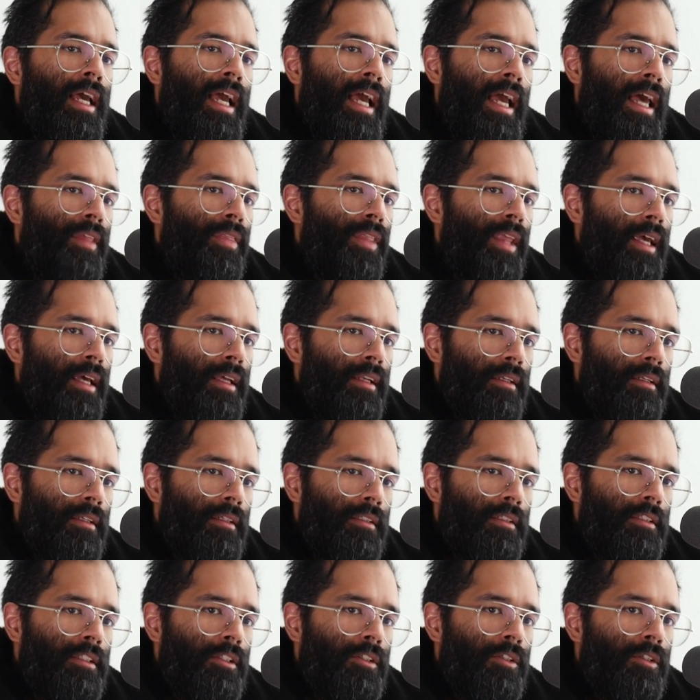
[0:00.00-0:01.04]
And then
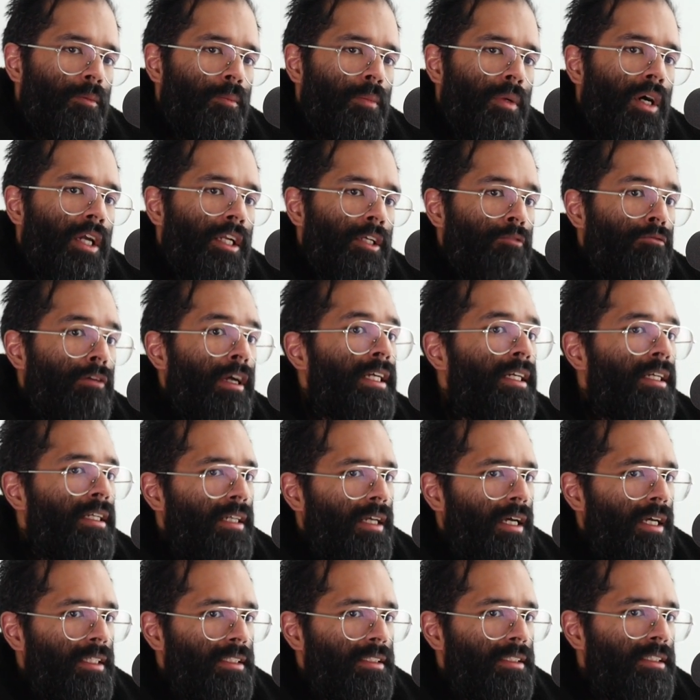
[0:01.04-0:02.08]
your body
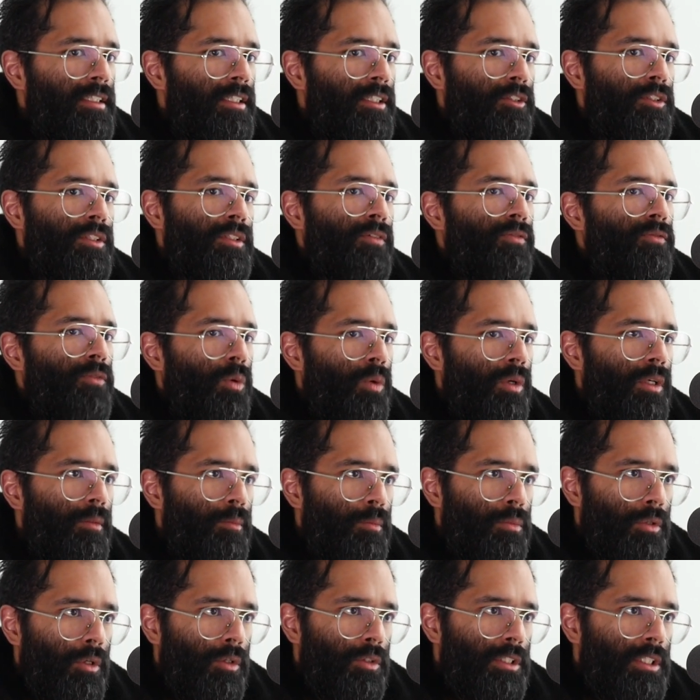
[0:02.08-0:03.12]
recognizes that there's a foreign
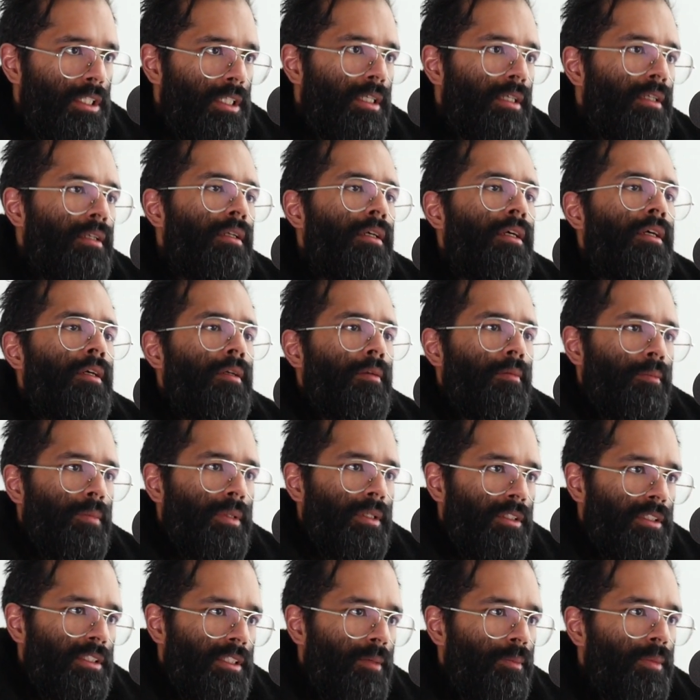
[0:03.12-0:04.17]
protein,
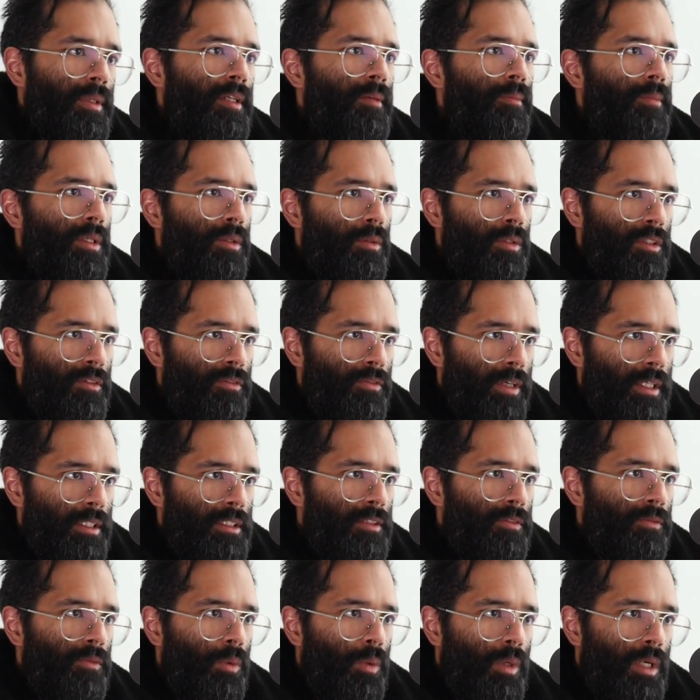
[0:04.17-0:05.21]
builds up an immune
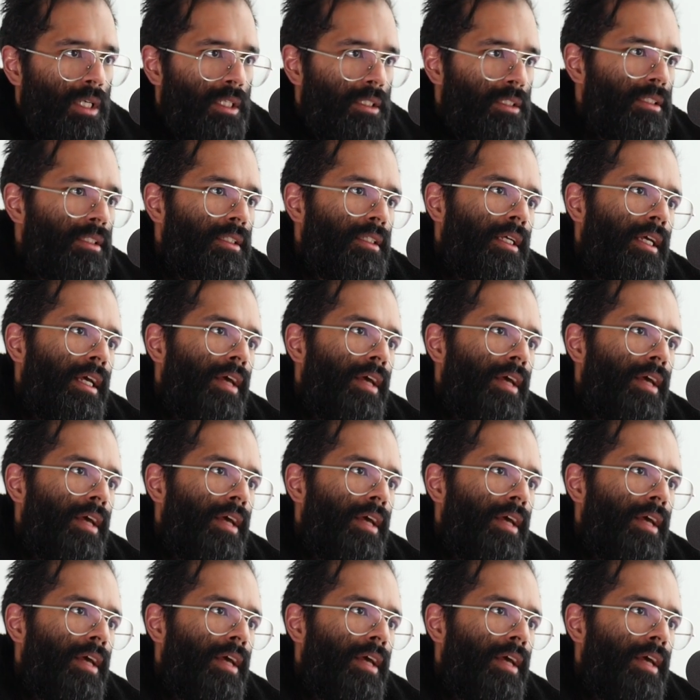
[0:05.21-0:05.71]
defense for it.